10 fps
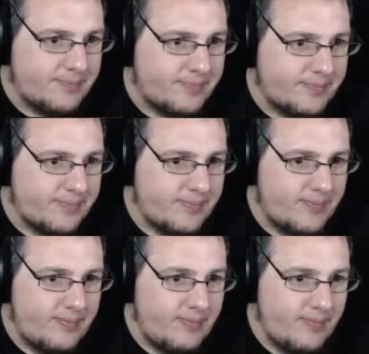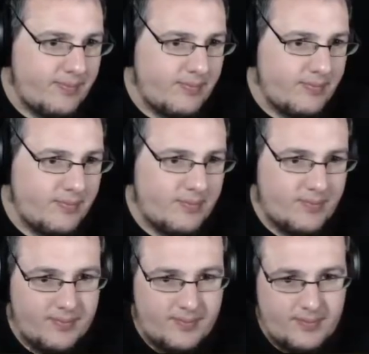
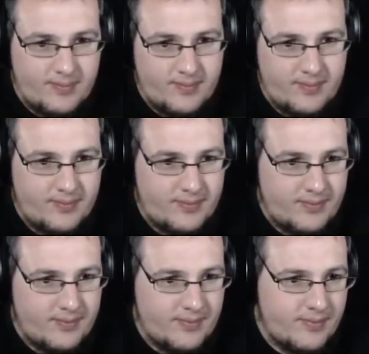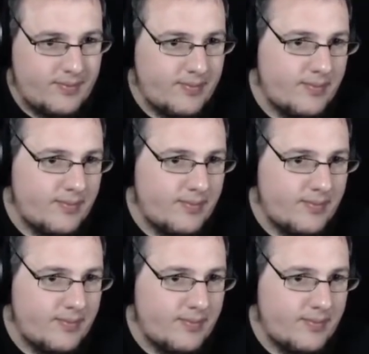(no one is talking)